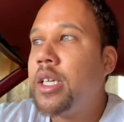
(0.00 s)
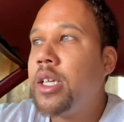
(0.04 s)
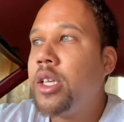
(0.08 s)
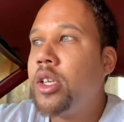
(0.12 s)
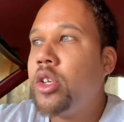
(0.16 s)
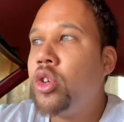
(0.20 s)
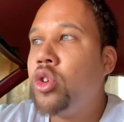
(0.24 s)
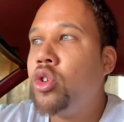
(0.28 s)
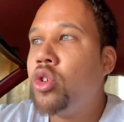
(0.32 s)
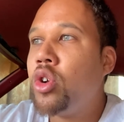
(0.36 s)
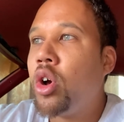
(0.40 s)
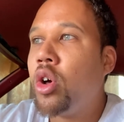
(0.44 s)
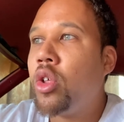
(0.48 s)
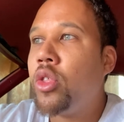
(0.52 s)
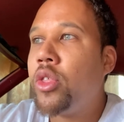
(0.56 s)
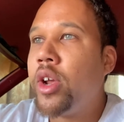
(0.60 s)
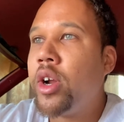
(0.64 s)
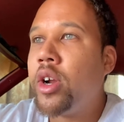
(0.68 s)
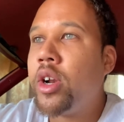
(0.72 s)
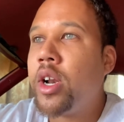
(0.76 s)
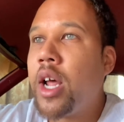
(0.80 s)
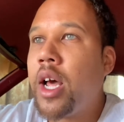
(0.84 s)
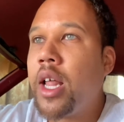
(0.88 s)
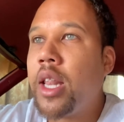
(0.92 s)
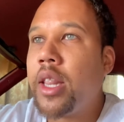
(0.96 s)
you know,
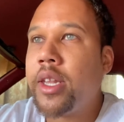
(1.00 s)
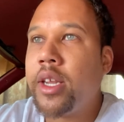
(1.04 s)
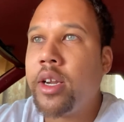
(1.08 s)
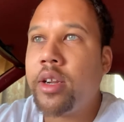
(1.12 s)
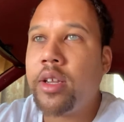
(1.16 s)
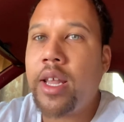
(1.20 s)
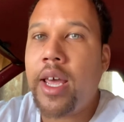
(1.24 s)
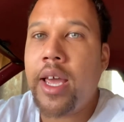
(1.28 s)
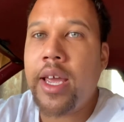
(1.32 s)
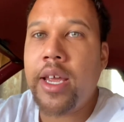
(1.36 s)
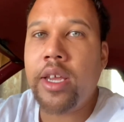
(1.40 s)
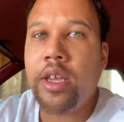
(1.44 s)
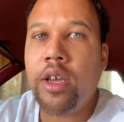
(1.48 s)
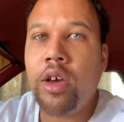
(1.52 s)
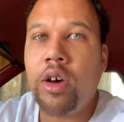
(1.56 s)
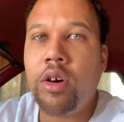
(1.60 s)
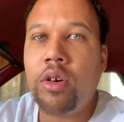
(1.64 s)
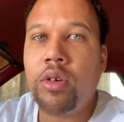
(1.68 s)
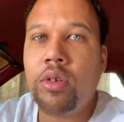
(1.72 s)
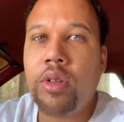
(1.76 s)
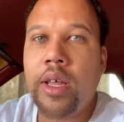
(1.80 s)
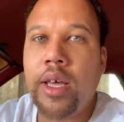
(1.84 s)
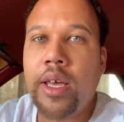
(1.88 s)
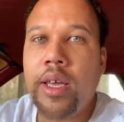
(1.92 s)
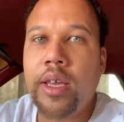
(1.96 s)
they're like,
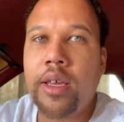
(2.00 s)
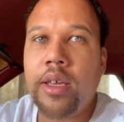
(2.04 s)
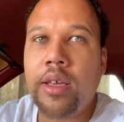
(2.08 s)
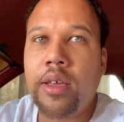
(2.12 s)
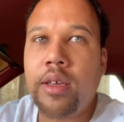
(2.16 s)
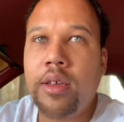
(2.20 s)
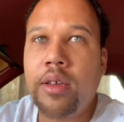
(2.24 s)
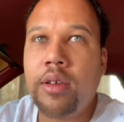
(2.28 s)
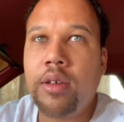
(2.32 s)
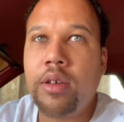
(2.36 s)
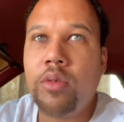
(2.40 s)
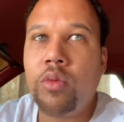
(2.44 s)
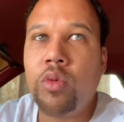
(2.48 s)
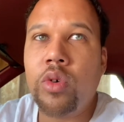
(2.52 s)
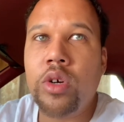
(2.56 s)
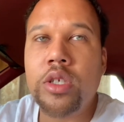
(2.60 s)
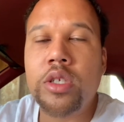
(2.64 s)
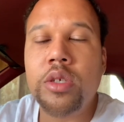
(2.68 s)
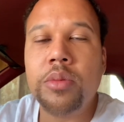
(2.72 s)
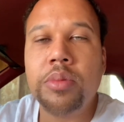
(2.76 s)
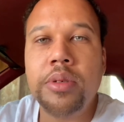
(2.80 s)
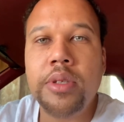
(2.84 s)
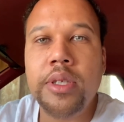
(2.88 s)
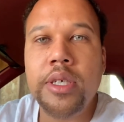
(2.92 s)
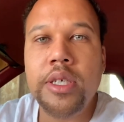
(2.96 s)
yo, like, where's the
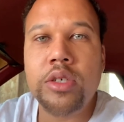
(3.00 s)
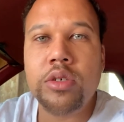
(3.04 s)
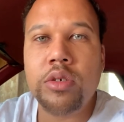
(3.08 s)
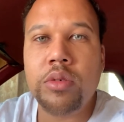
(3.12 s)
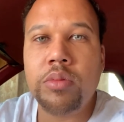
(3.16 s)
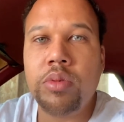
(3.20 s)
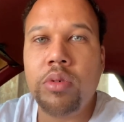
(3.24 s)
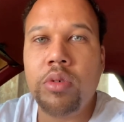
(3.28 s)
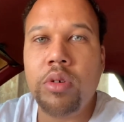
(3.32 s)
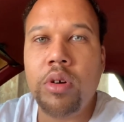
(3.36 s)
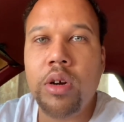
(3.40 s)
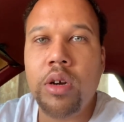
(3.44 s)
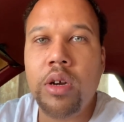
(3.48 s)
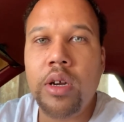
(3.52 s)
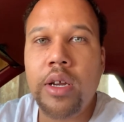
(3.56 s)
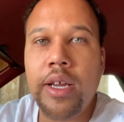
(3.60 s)
police report?